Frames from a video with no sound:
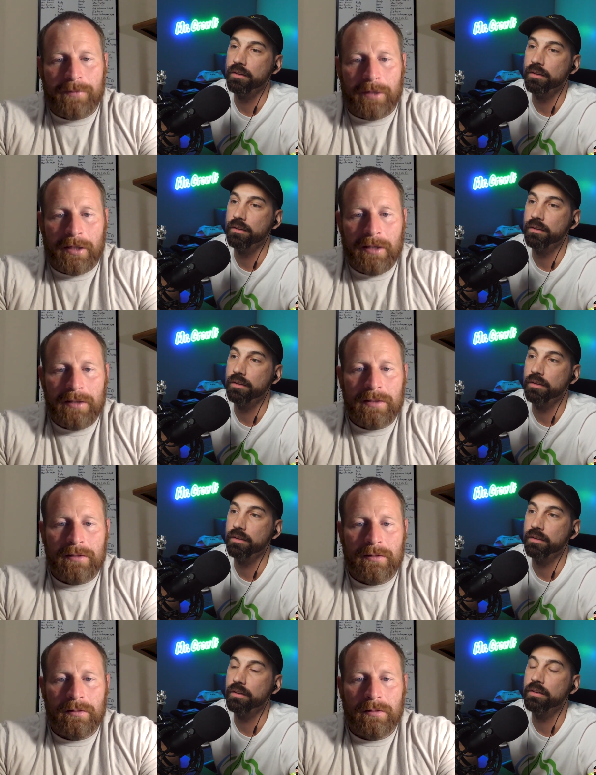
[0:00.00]
Speaker 1: markets.
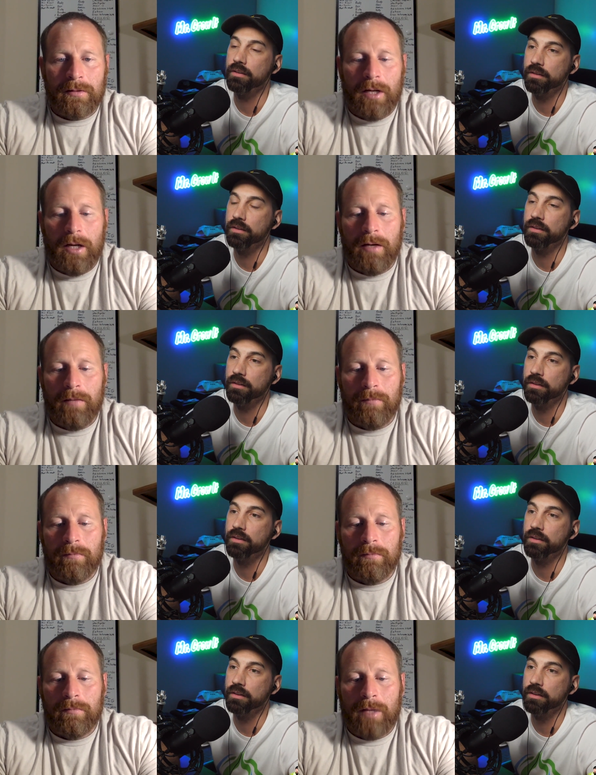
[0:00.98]
Um,
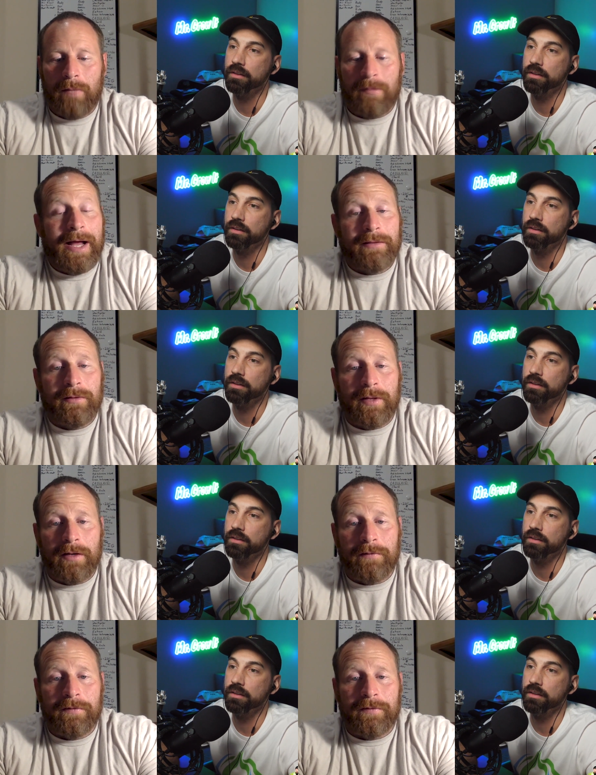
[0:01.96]
I'm glad they're there for